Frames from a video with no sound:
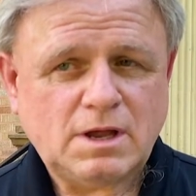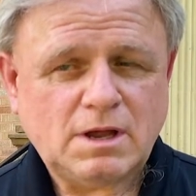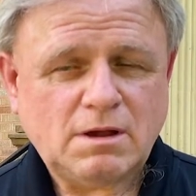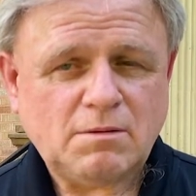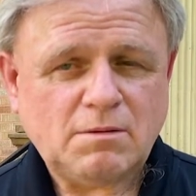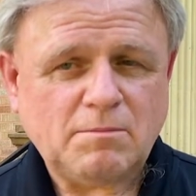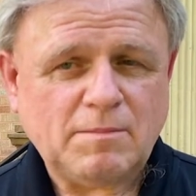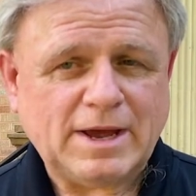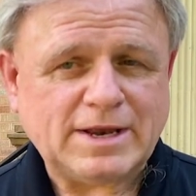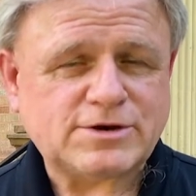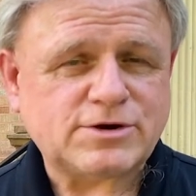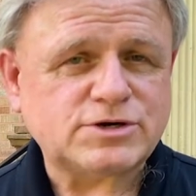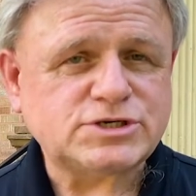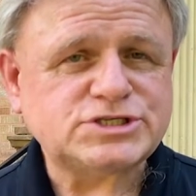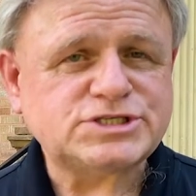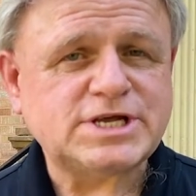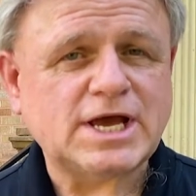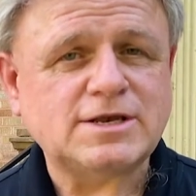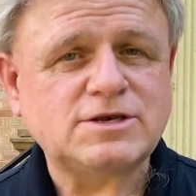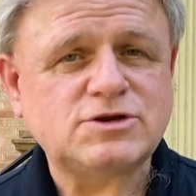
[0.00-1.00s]
Mentors
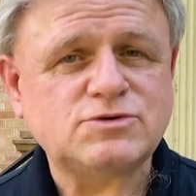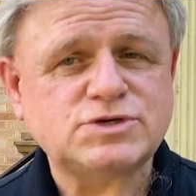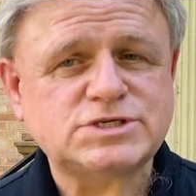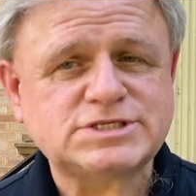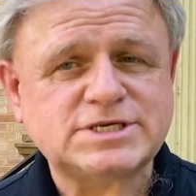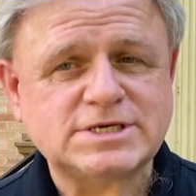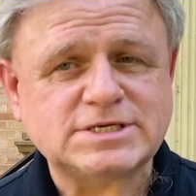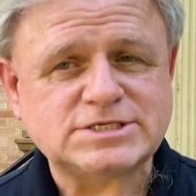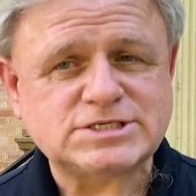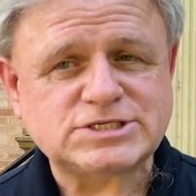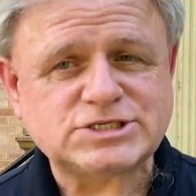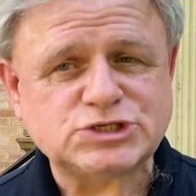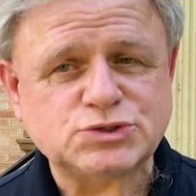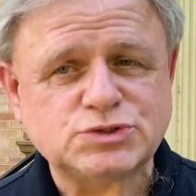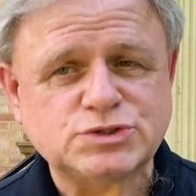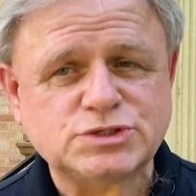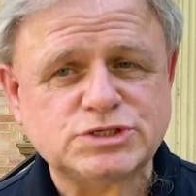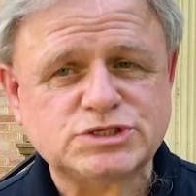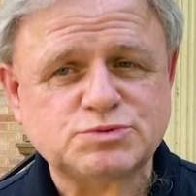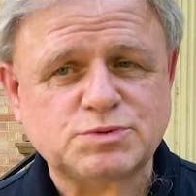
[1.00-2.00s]
tend to assist
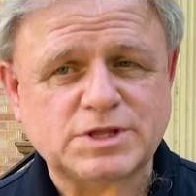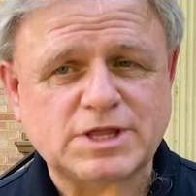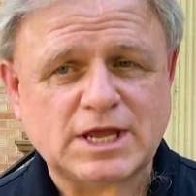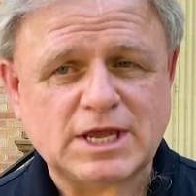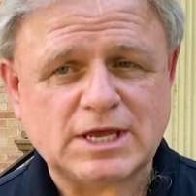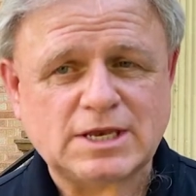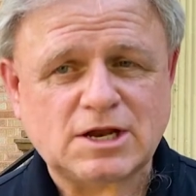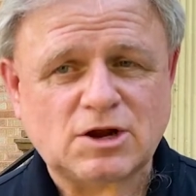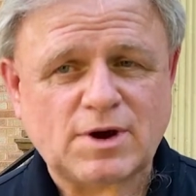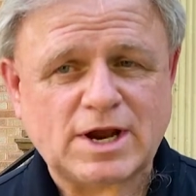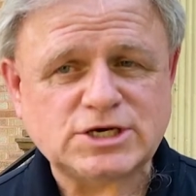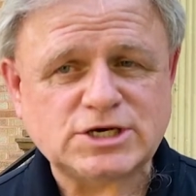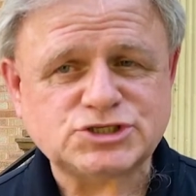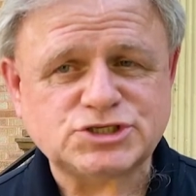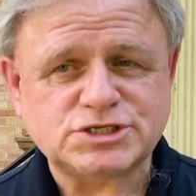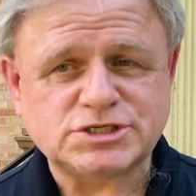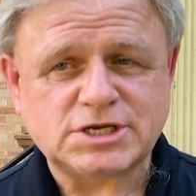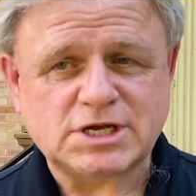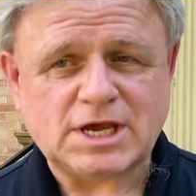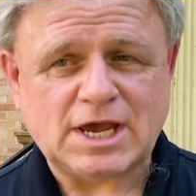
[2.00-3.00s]
students with the
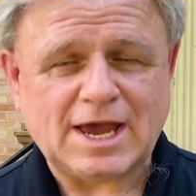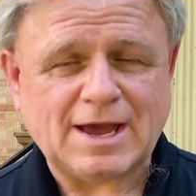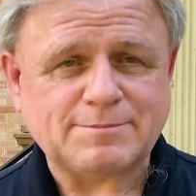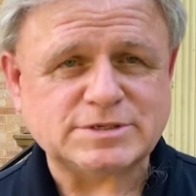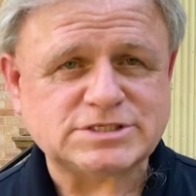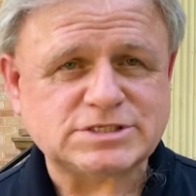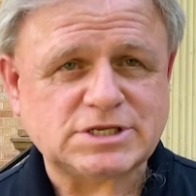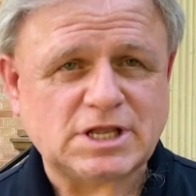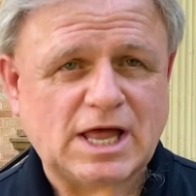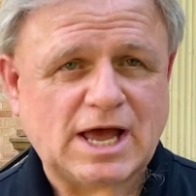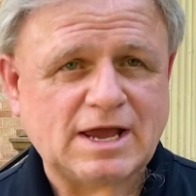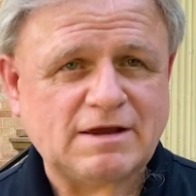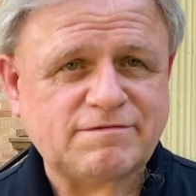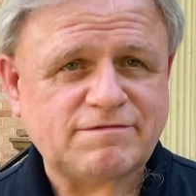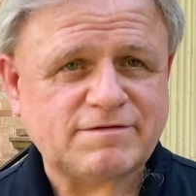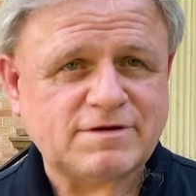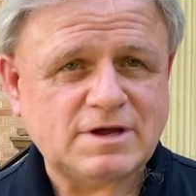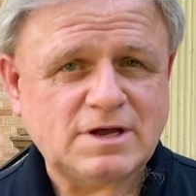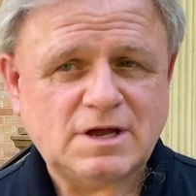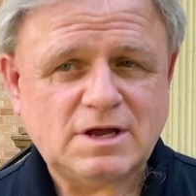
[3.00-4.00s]
integration into campus life,